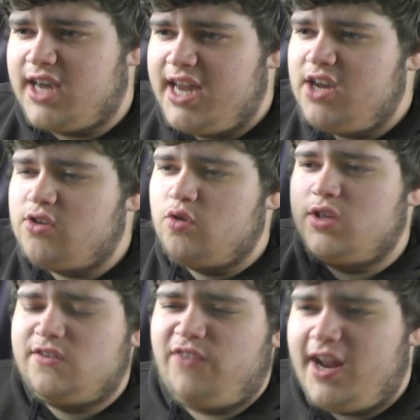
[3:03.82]
Okay, you do
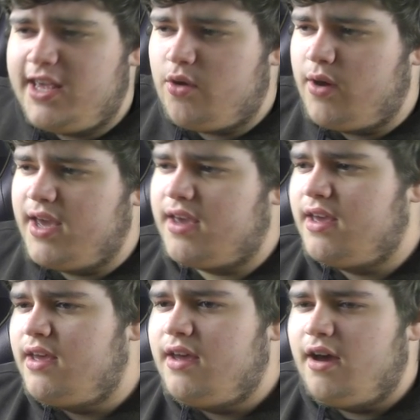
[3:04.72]
this fairly quick.
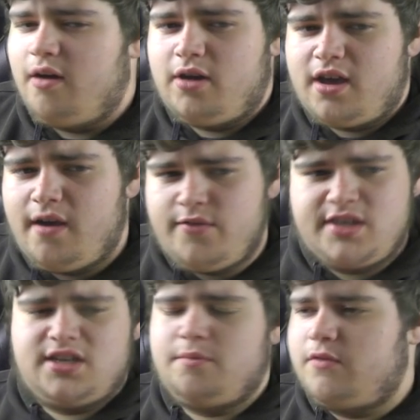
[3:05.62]
I'm going to cover
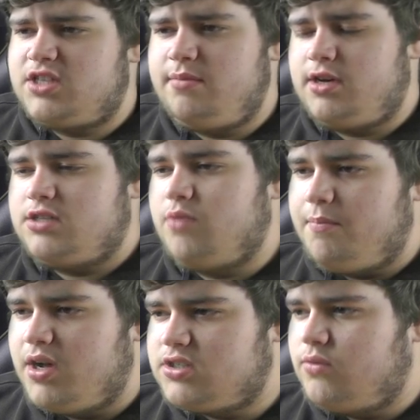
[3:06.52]
this up, obviously, because of my
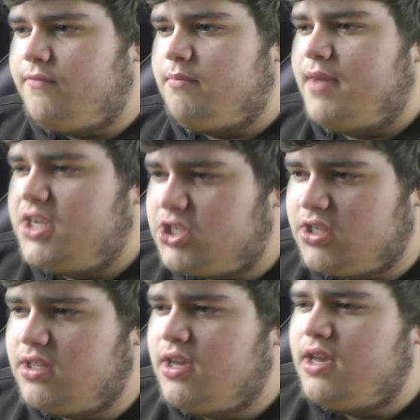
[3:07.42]
personal
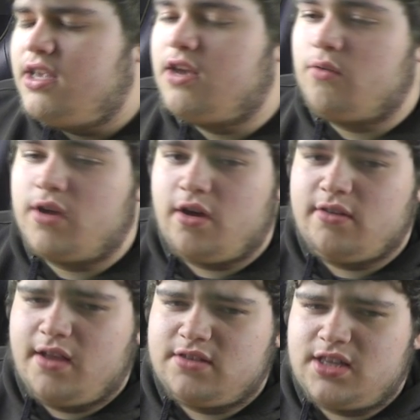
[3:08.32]
information. You're going to want to go
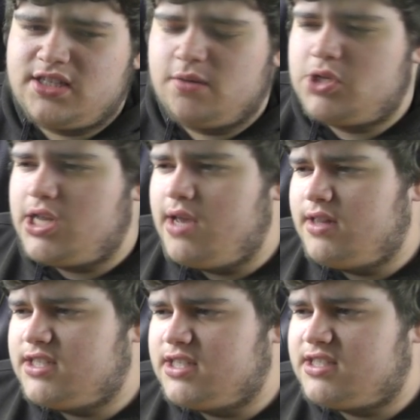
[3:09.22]
down to this option here
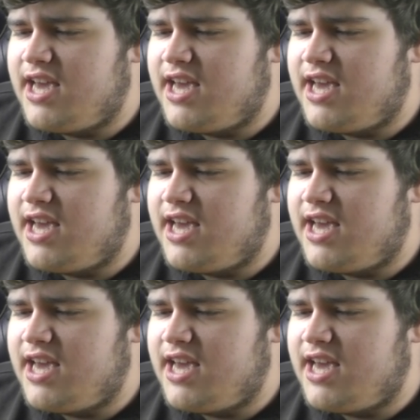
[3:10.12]
that says